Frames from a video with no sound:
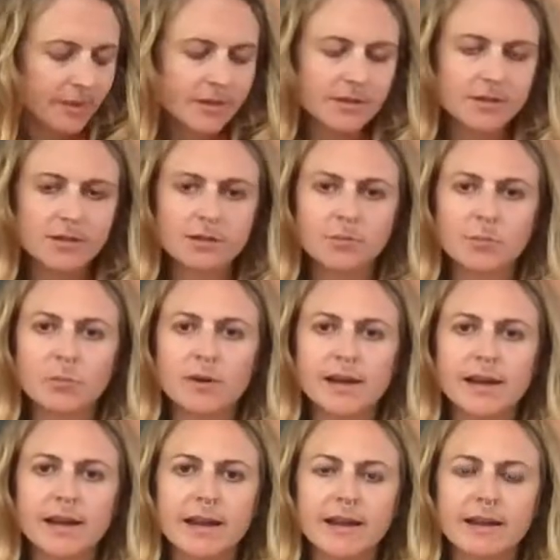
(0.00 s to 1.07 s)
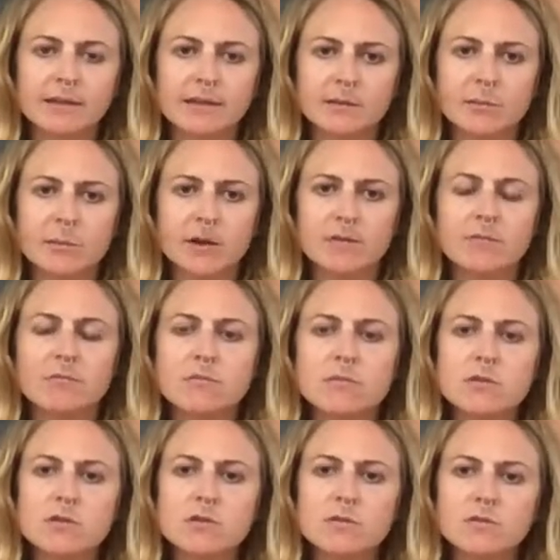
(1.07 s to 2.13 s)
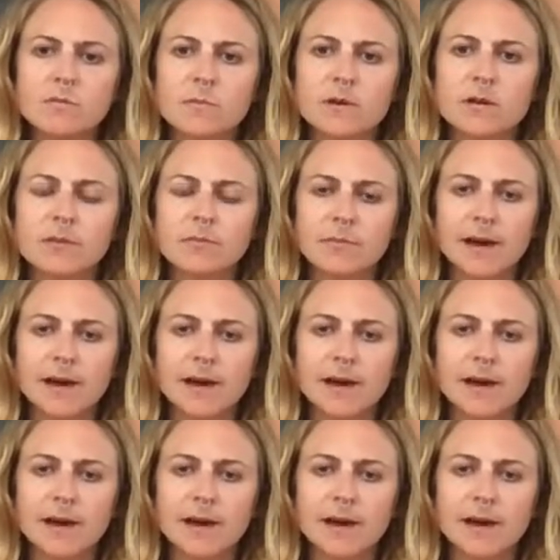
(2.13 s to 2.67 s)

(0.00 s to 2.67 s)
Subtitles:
just bringing a little bit of movement